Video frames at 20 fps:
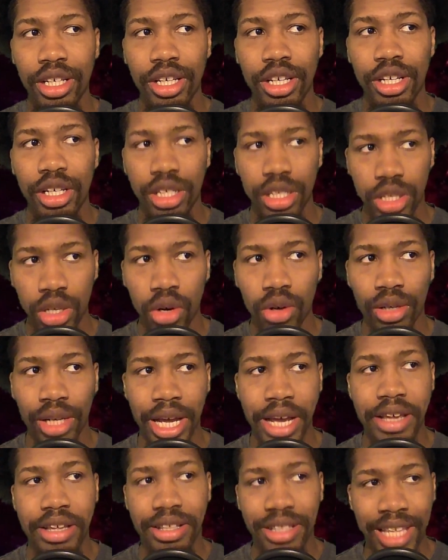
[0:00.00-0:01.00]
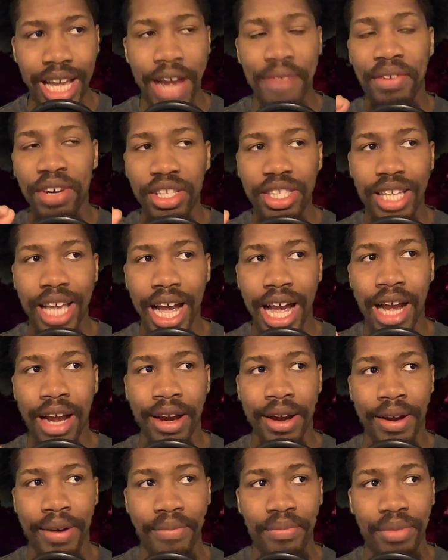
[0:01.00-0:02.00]
So diversity
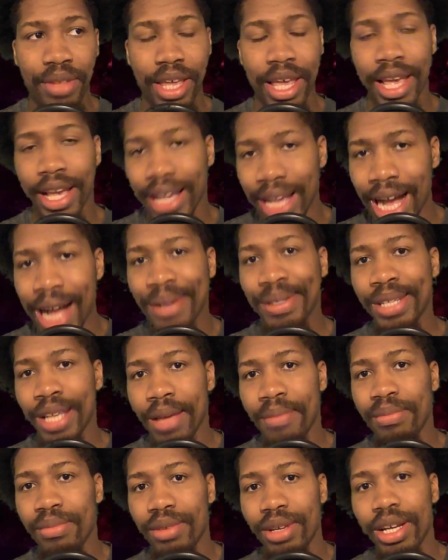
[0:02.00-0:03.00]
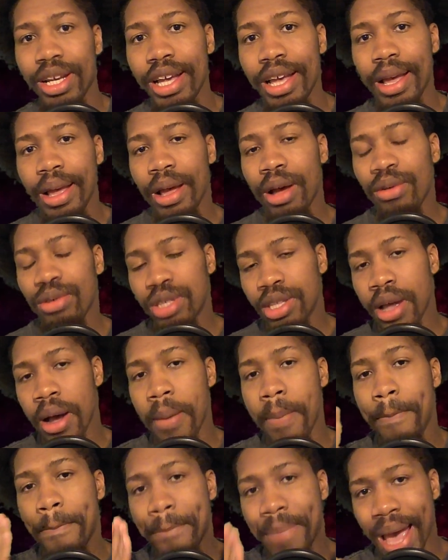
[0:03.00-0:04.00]
hire in concept helps to
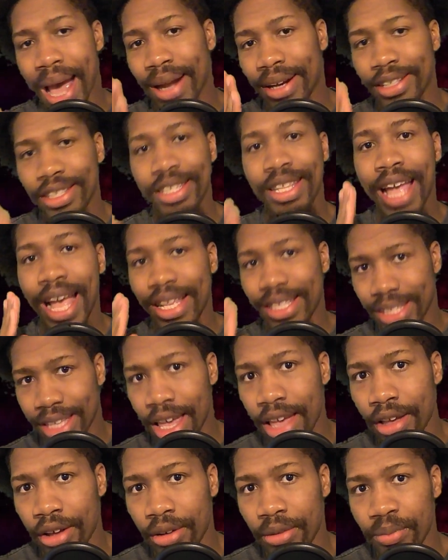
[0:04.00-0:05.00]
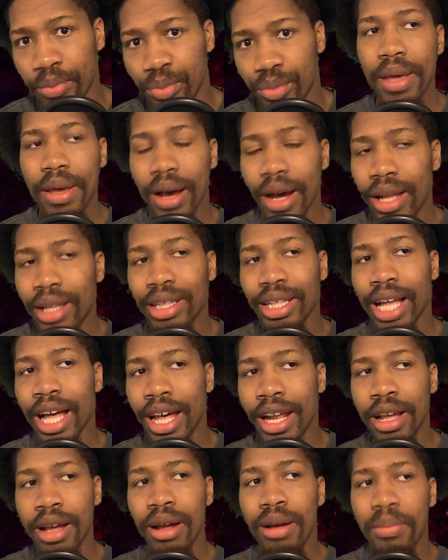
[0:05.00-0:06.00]
balance that scale. A
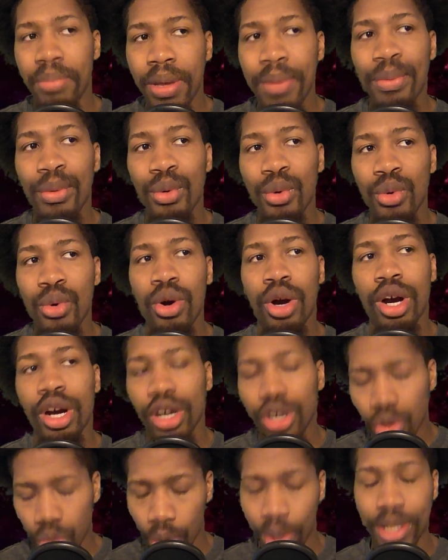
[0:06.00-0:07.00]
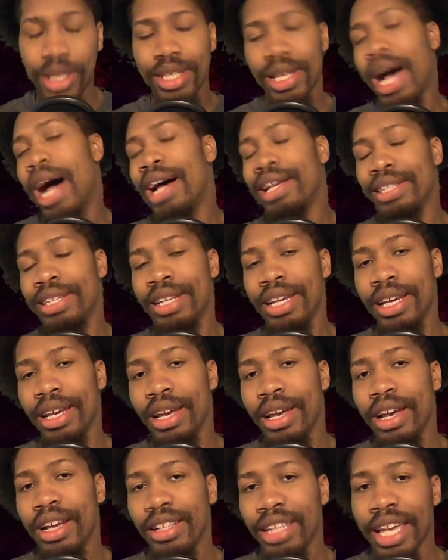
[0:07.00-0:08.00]
lot of people who are criticizing it
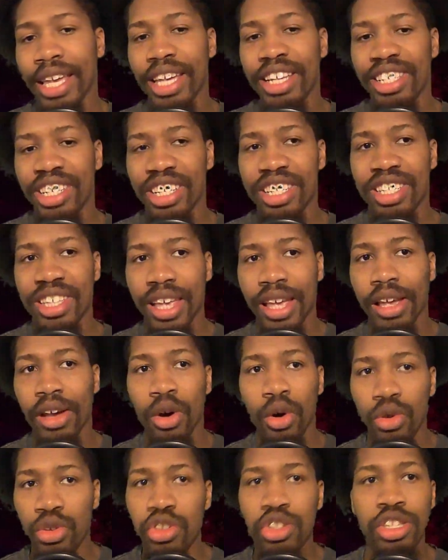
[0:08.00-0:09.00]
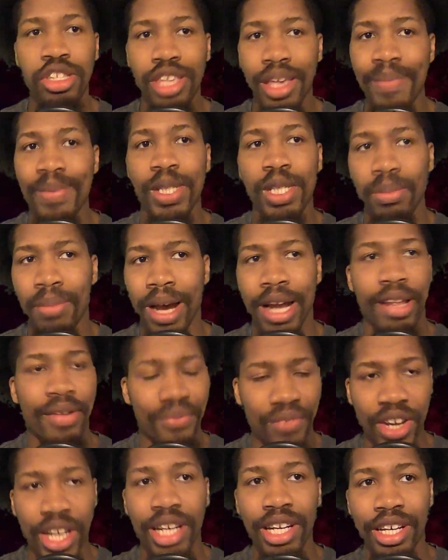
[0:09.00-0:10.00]
think it just say, oh, you're just giving somebody a
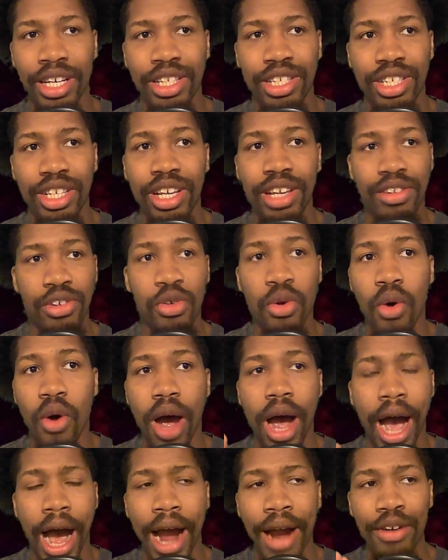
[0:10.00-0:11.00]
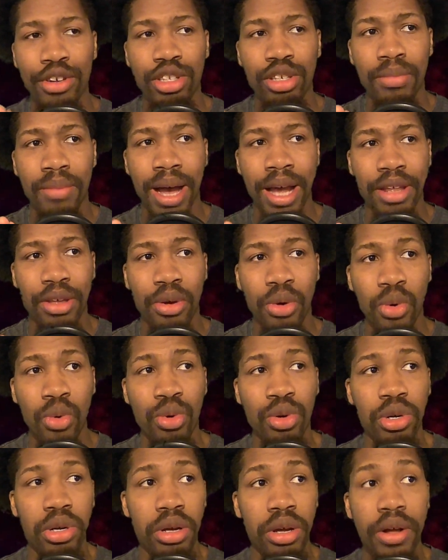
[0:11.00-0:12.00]
free lunch, you're gonna hire somebody
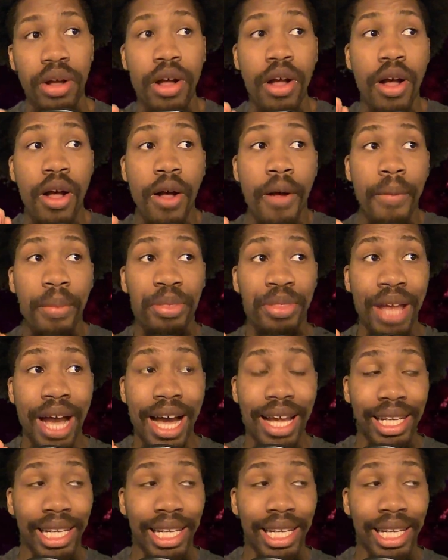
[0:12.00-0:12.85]
who not